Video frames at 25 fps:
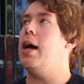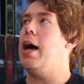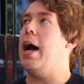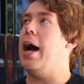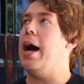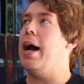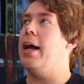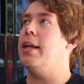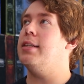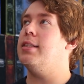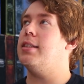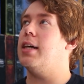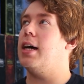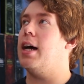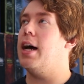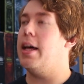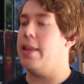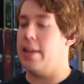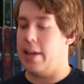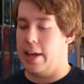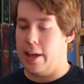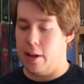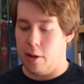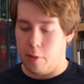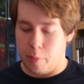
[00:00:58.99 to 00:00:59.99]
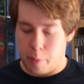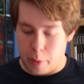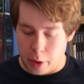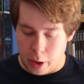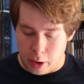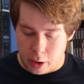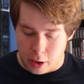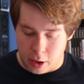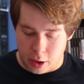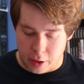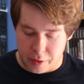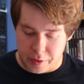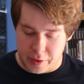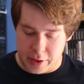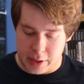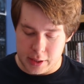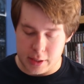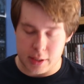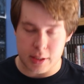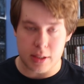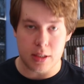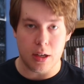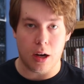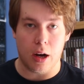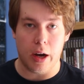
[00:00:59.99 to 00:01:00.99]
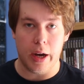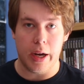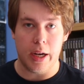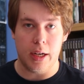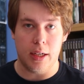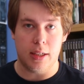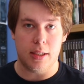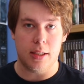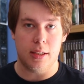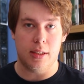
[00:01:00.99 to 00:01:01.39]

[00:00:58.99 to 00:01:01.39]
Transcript: And the hilt broke off inside,